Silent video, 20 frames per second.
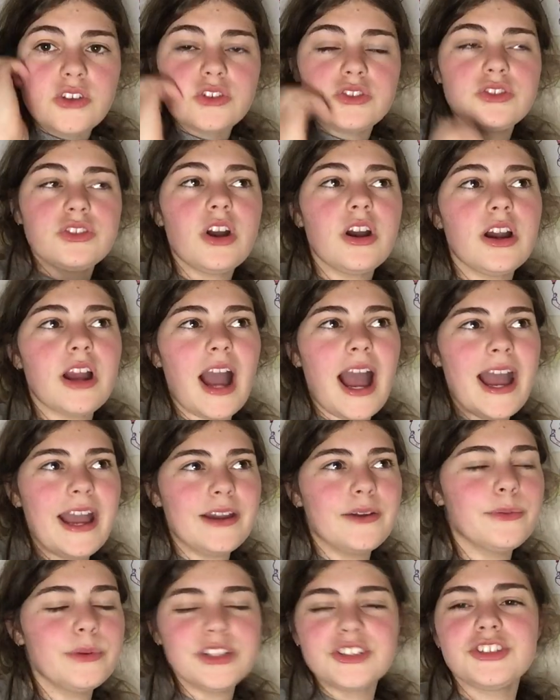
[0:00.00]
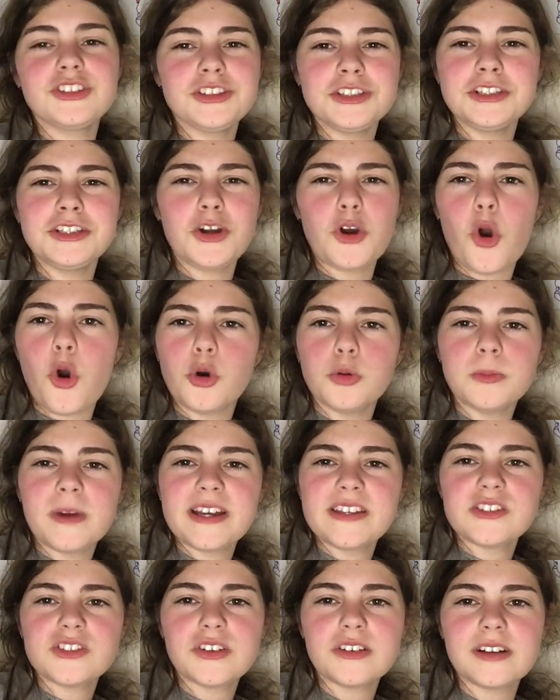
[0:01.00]
So I originally called
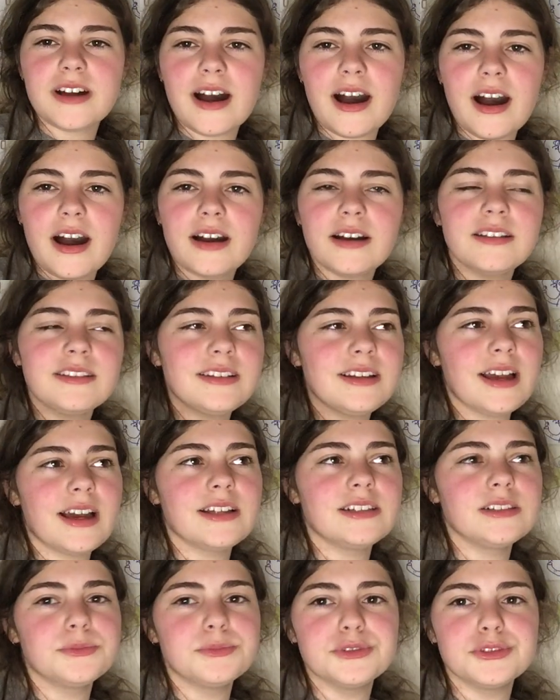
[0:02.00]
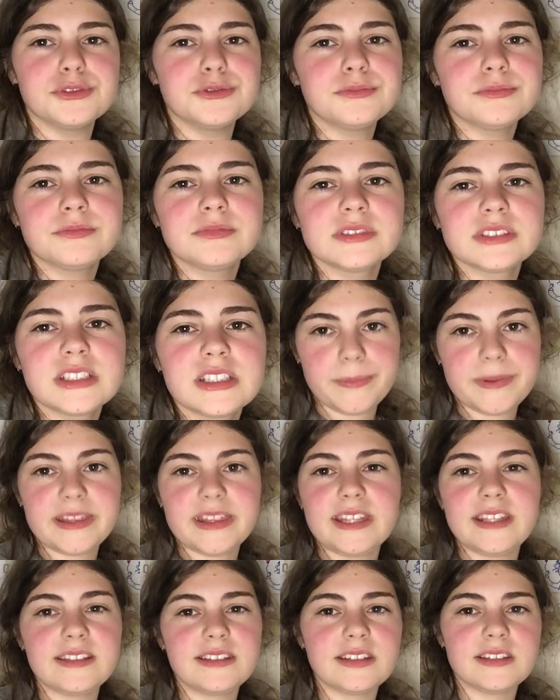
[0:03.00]
my song Ugly Animal,
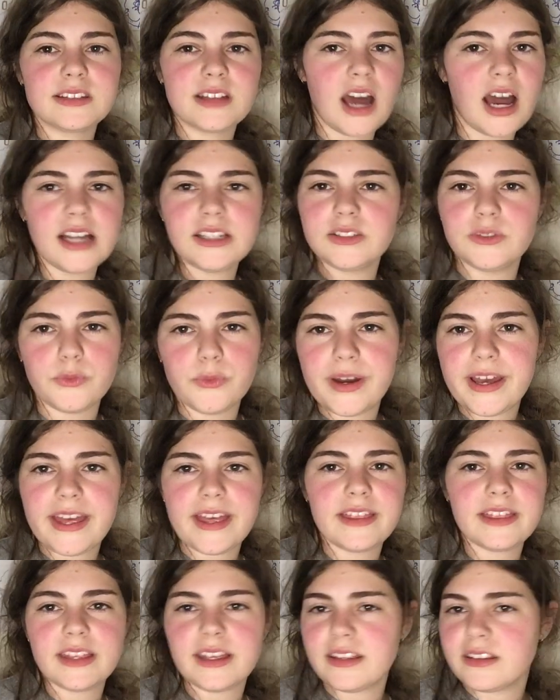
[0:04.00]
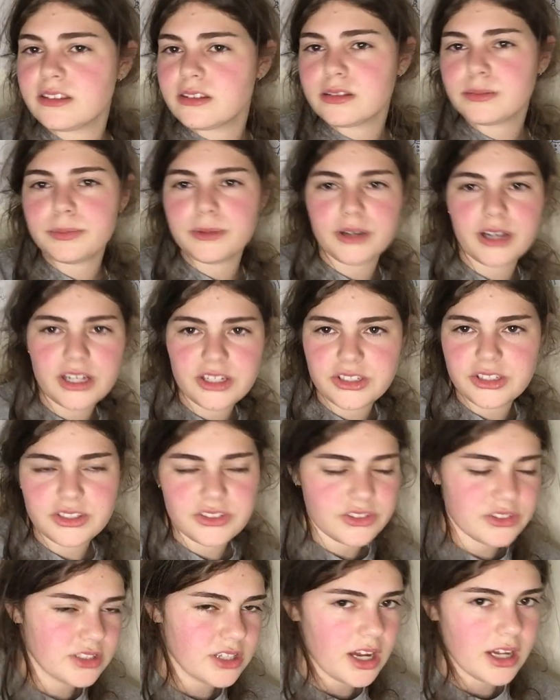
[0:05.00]
but this is kind of where the
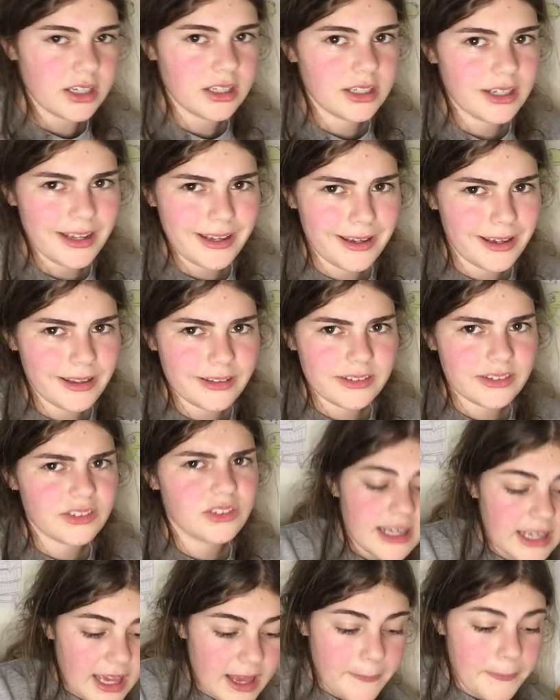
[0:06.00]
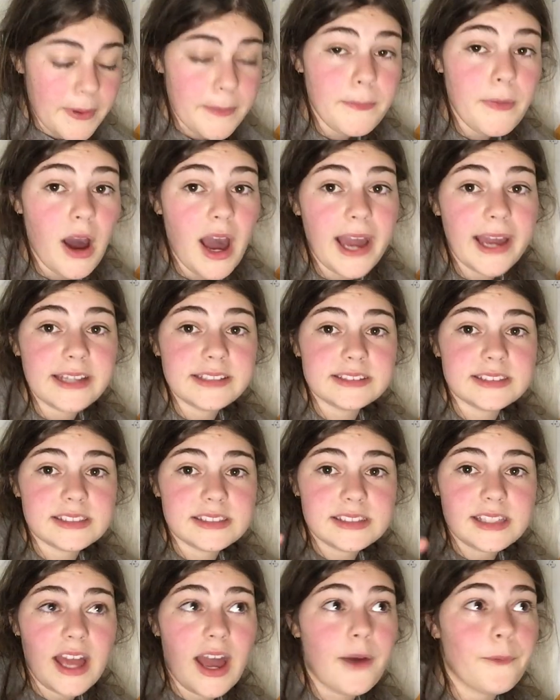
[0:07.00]
inspiration started, I guess. Keep in mind
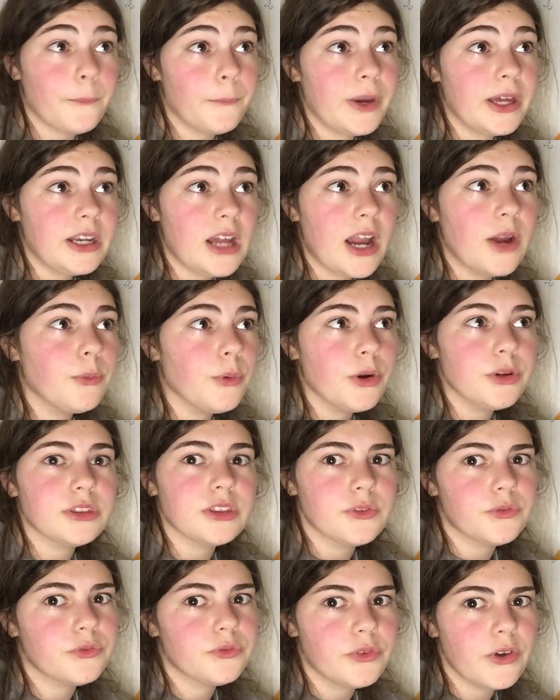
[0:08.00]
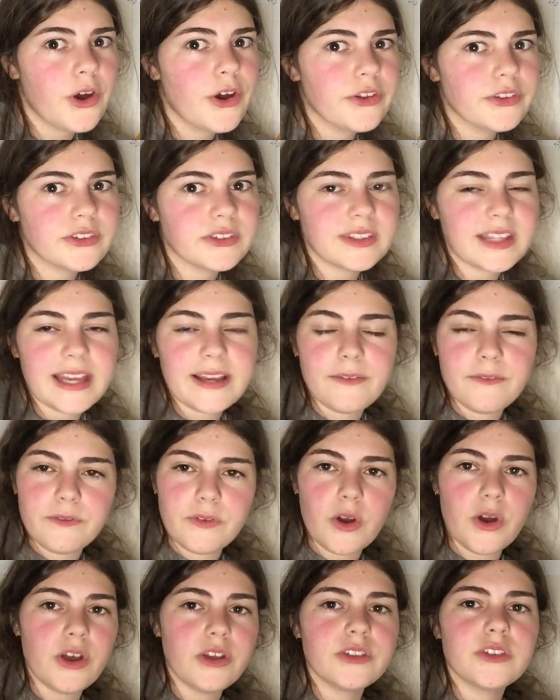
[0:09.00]
that when I wrote the first like
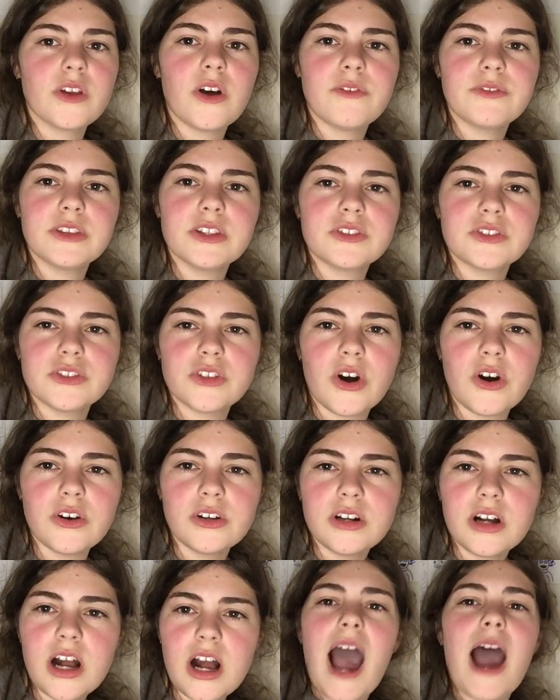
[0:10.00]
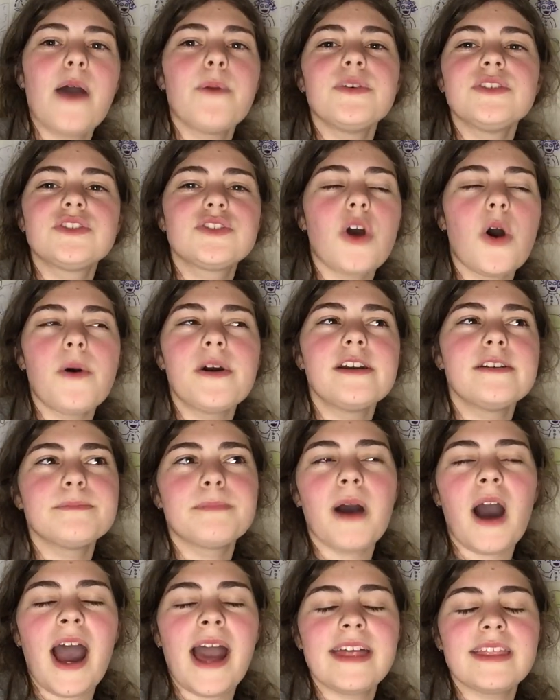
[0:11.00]
verse of the song, I was going
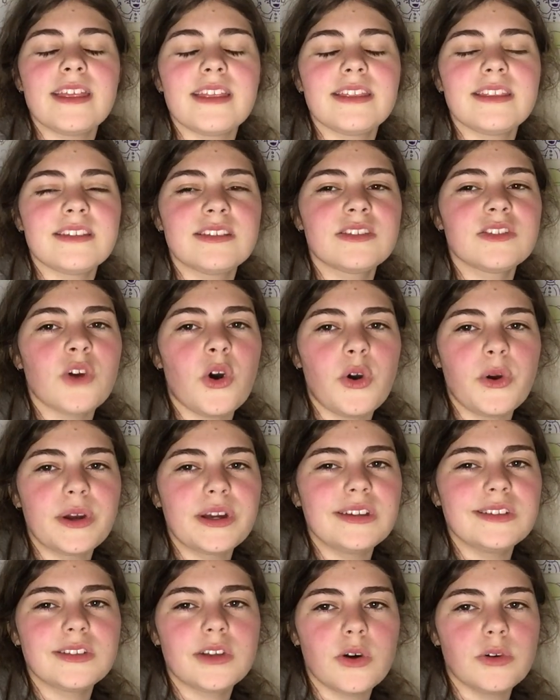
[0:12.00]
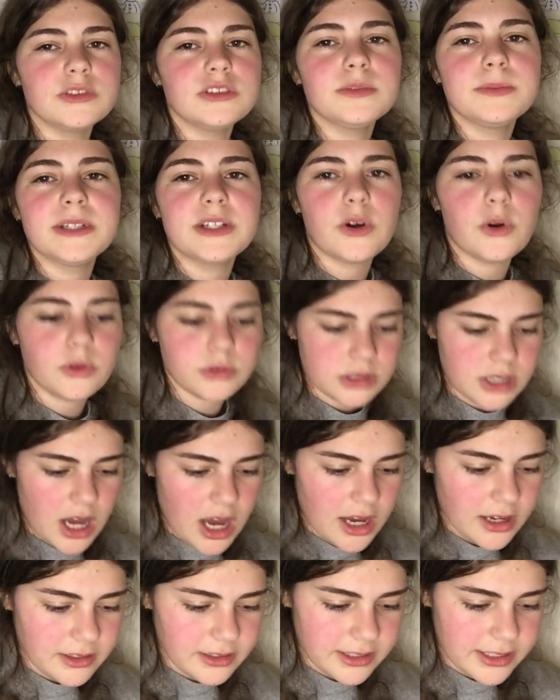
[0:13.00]
by that this song is going to be called
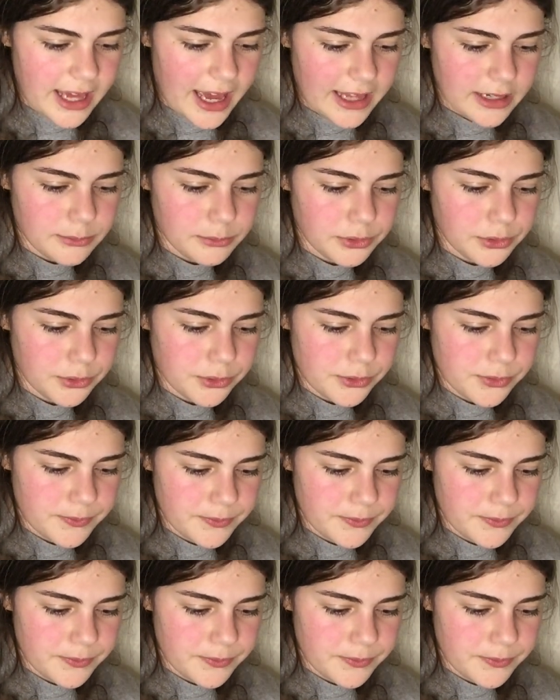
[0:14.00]
Ugly Animal.